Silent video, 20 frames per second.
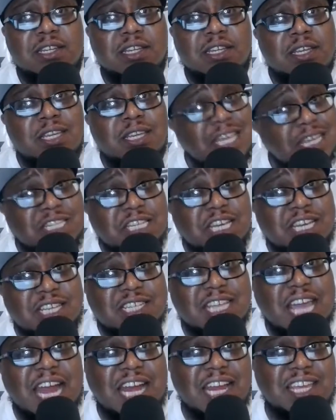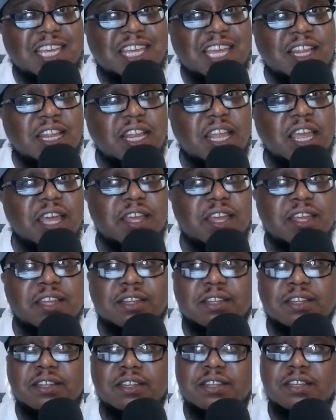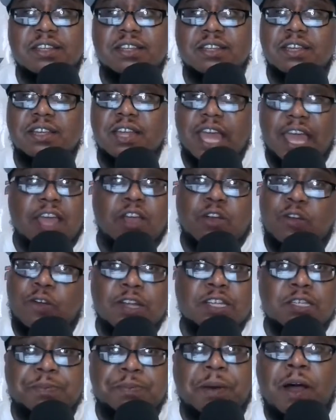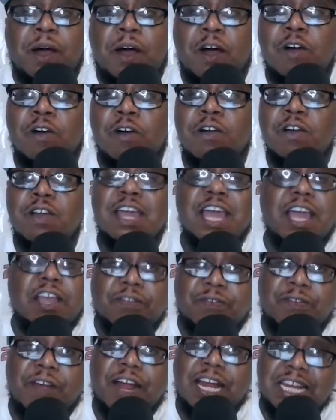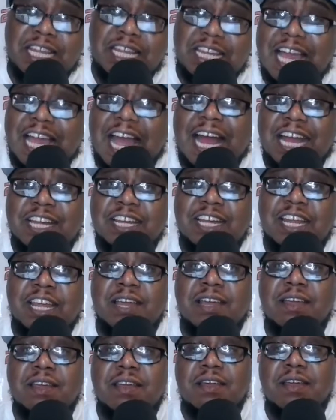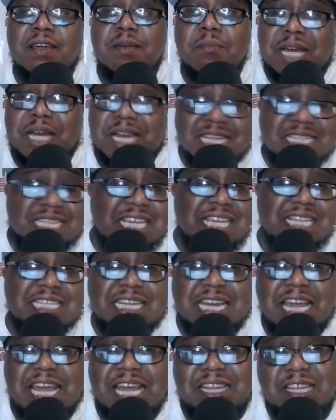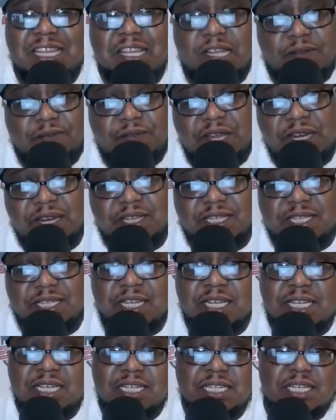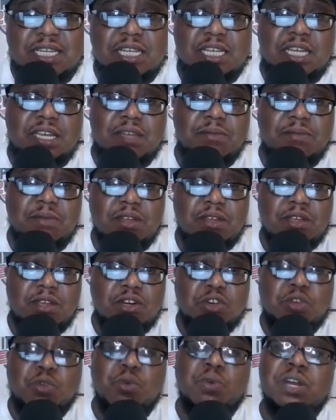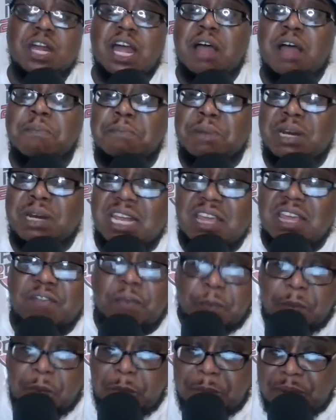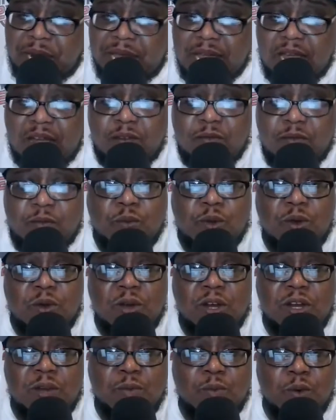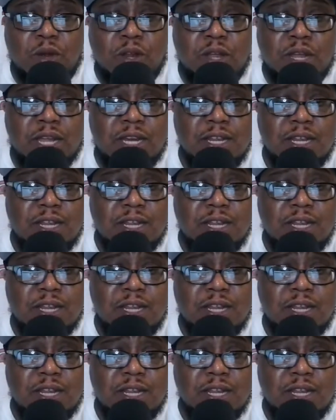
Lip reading: You just got to get there. And Chris Paul has finally gotten there because he has led this Phoenix Suns team to an unbelievable playoff run